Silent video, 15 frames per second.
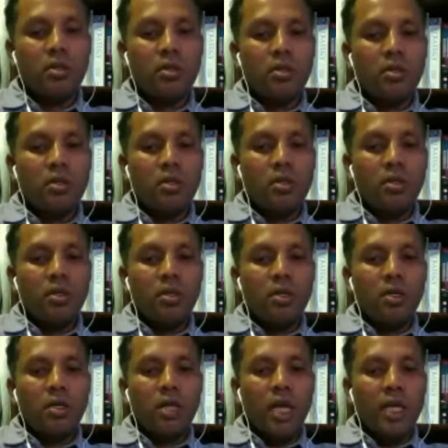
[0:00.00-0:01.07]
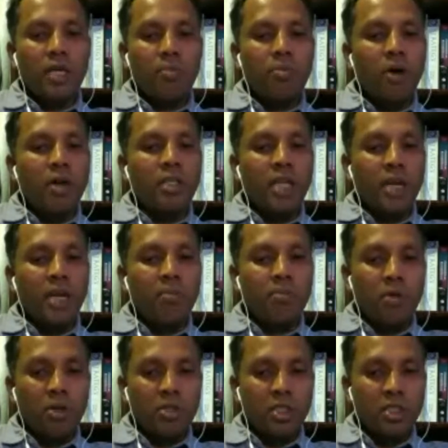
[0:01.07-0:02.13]
uh, like a part-time projects
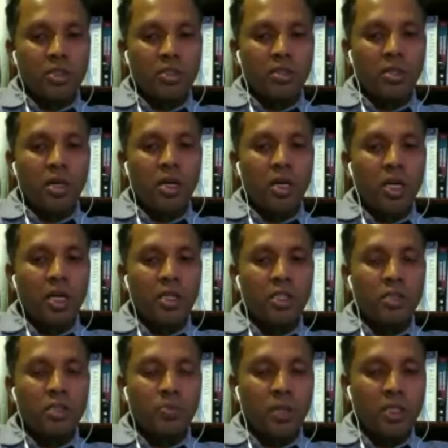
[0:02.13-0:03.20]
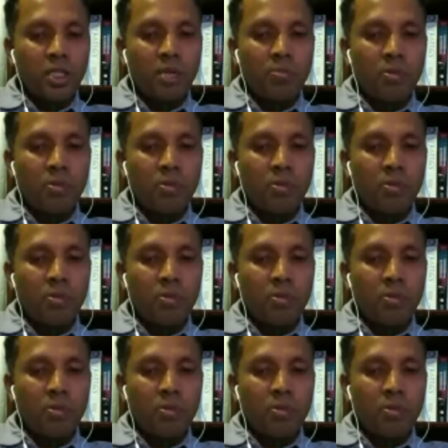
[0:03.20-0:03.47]
or a special project?